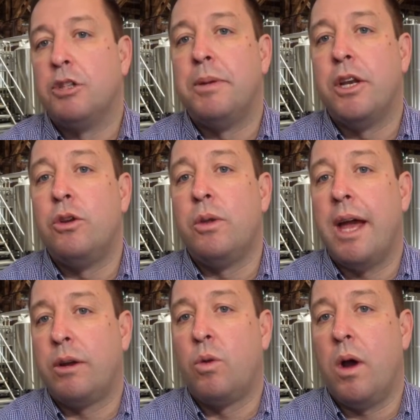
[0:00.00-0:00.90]
me to do
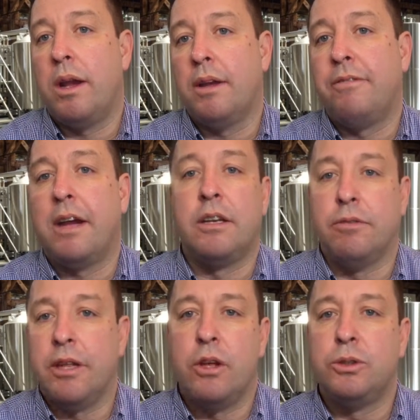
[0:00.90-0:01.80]
that quite
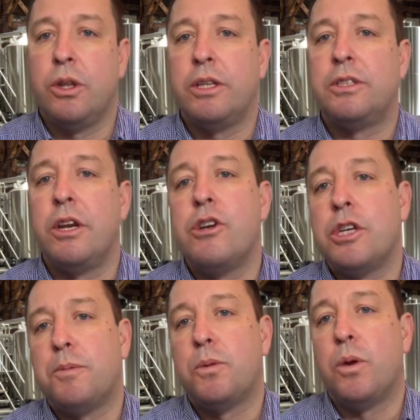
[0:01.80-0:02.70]
effectively. Those are the
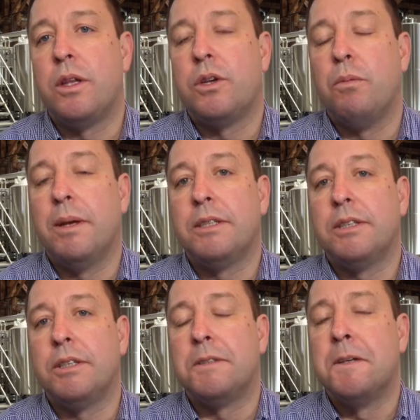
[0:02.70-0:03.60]
synergies between the two
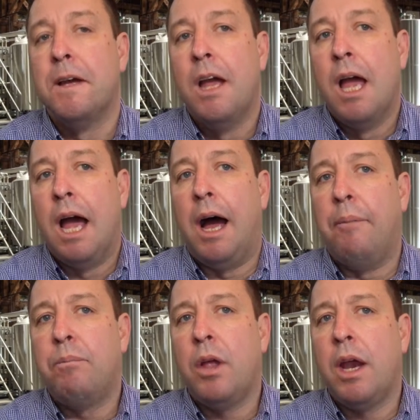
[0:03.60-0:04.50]
businesses.
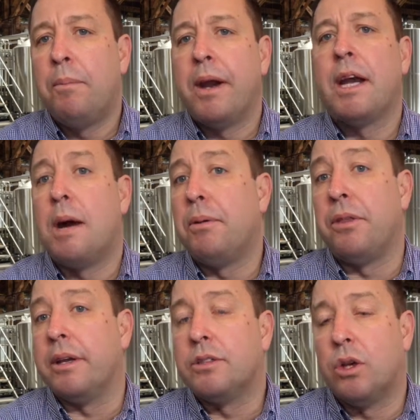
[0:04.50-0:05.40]
It'll bring a couple
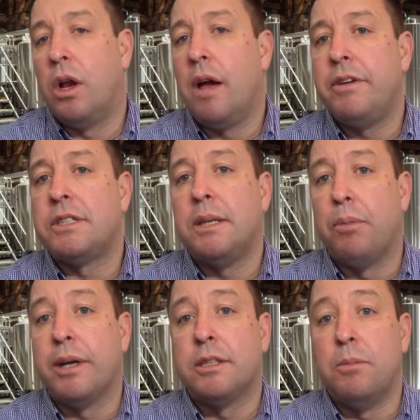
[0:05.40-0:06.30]
things. So it'll obviously
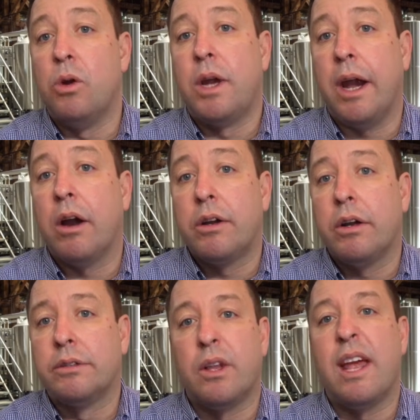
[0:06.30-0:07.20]
bring some oak
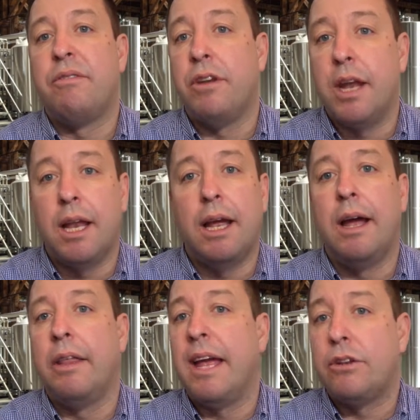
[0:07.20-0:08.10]
character, so that
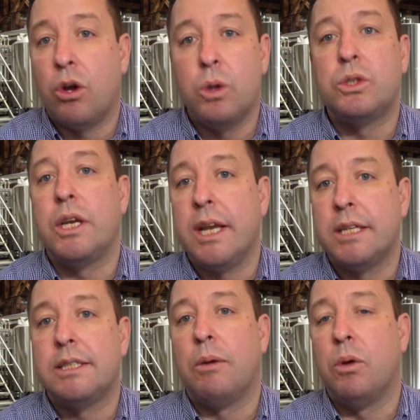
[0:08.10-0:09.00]
vanilla, that
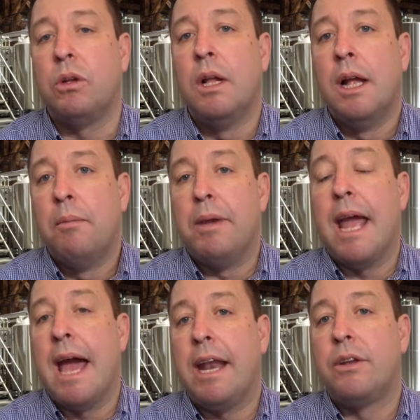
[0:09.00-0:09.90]
toastiness that will be
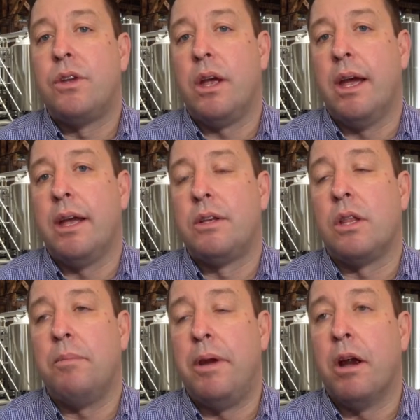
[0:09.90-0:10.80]
added to
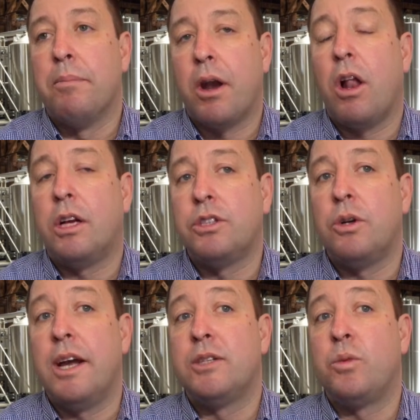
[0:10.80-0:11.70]
the beer. But it'll
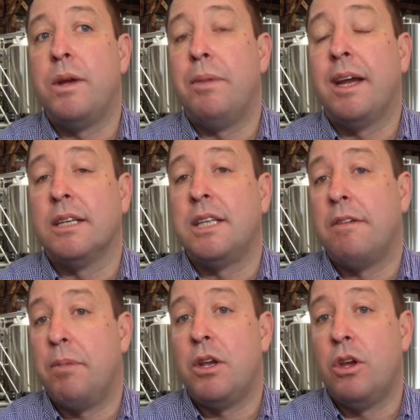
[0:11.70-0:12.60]
also, because
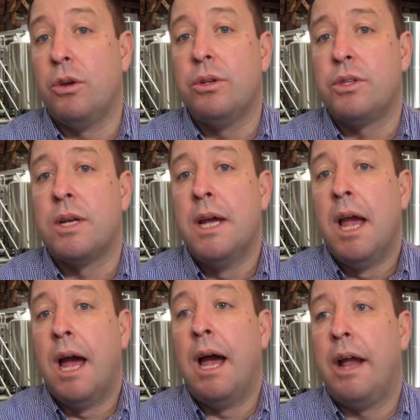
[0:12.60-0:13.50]
they've been used,
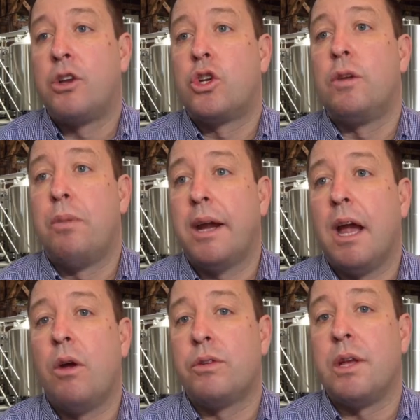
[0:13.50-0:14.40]
it should bring
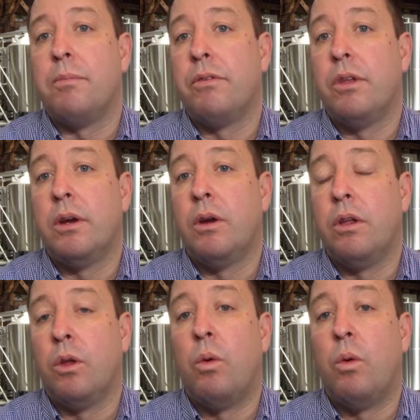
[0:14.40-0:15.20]
out some of the